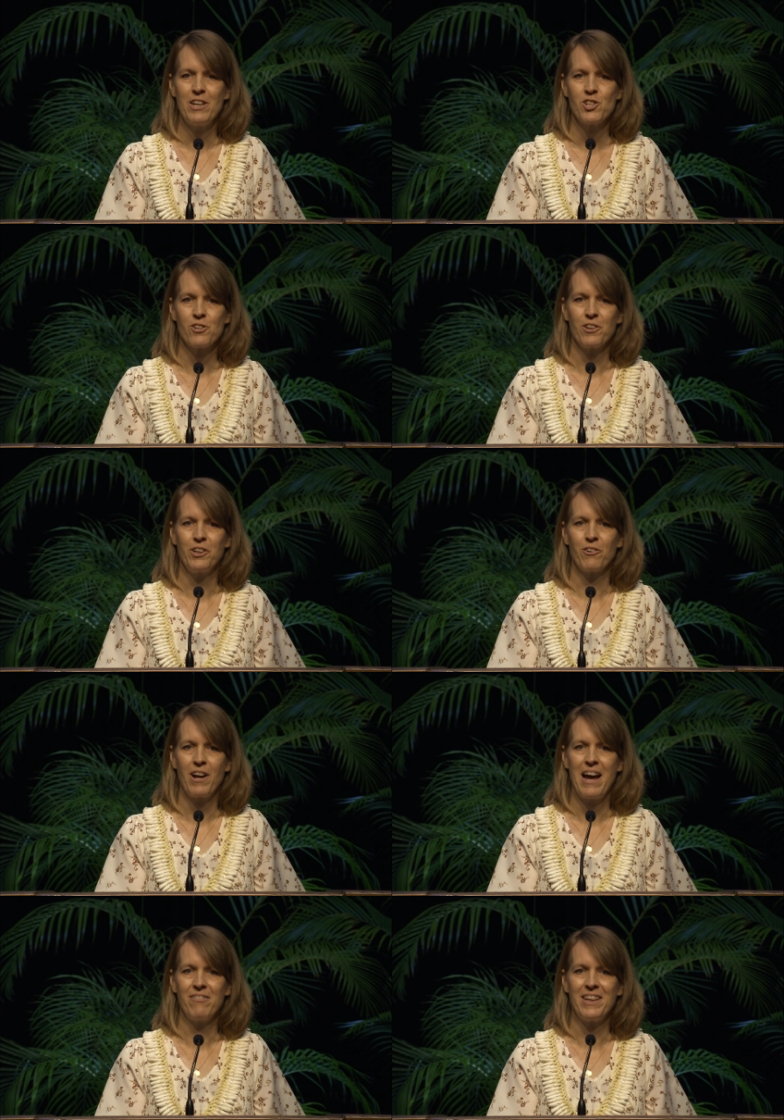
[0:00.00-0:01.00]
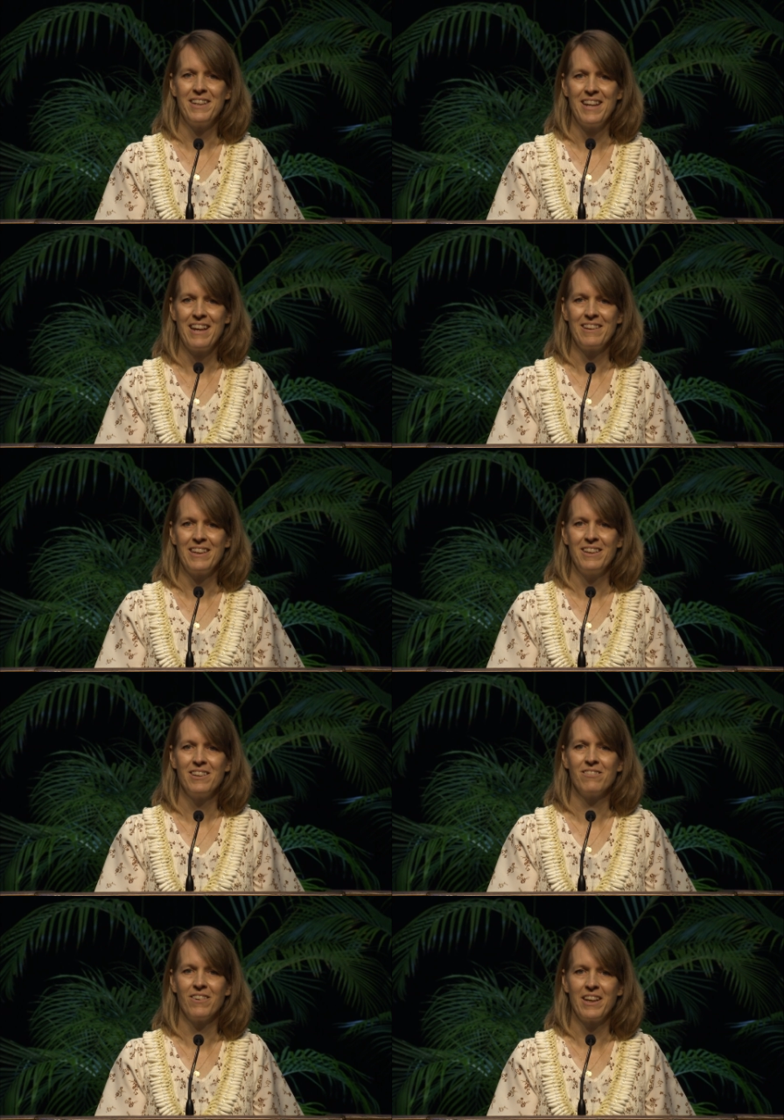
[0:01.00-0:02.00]
Make sure you are having daily
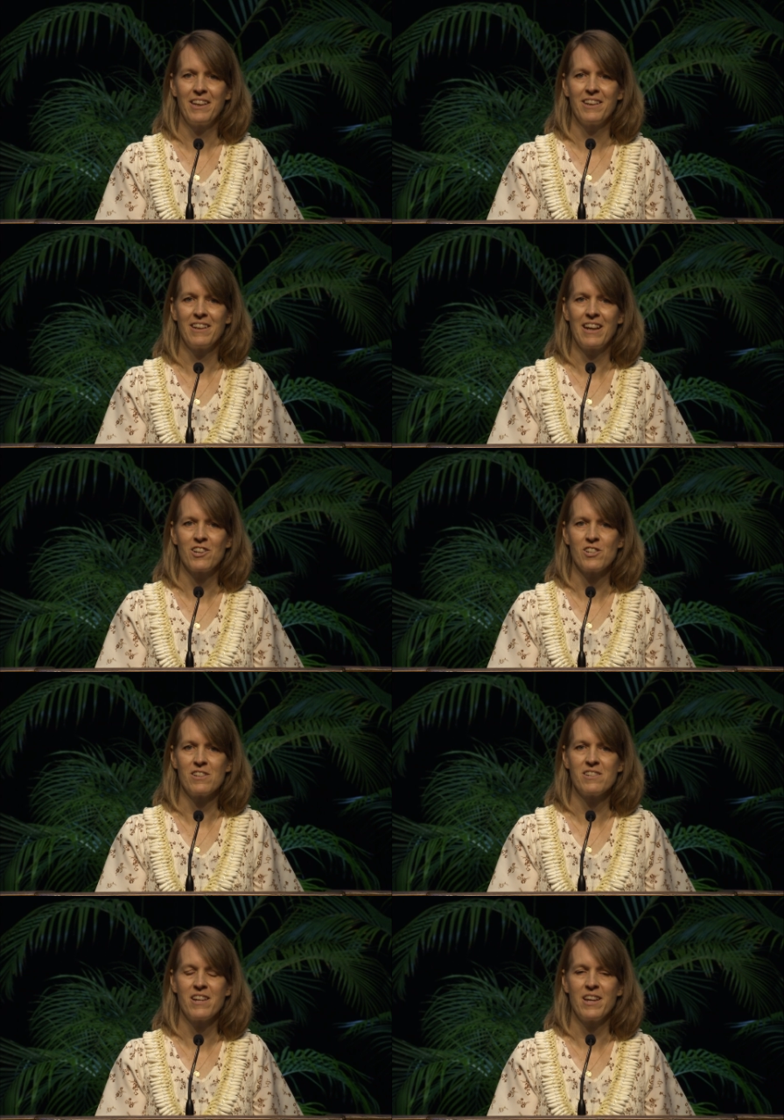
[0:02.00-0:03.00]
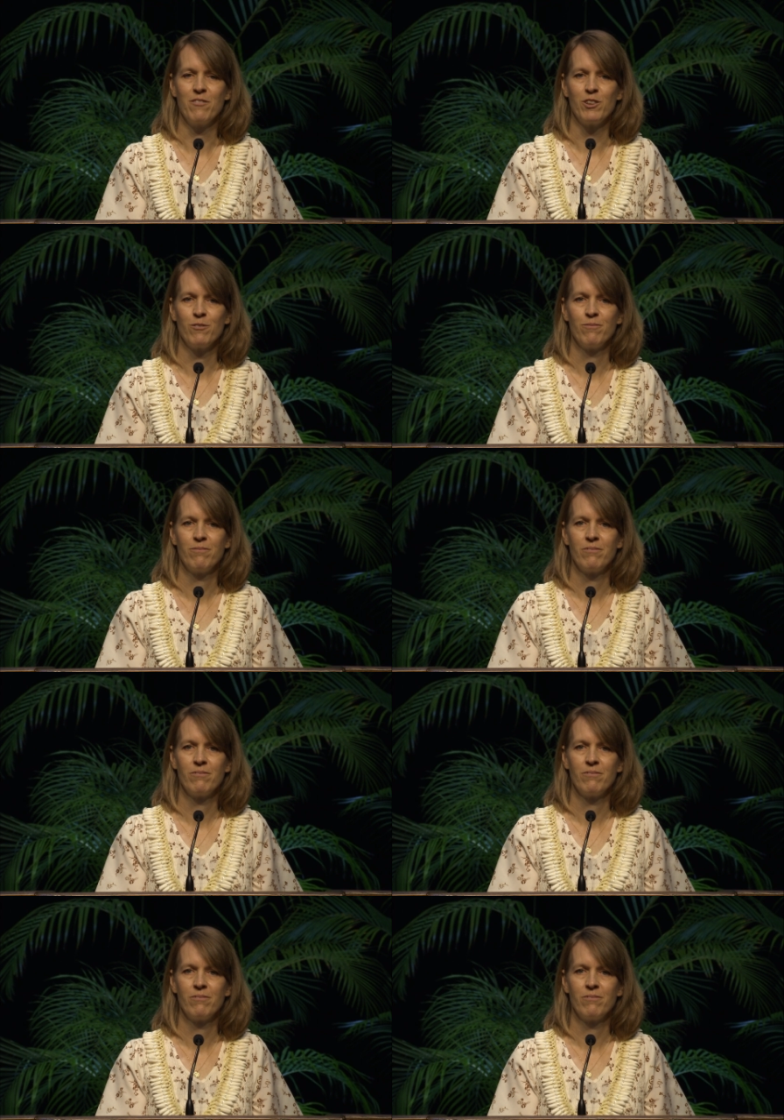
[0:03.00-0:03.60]
divine connections to heaven.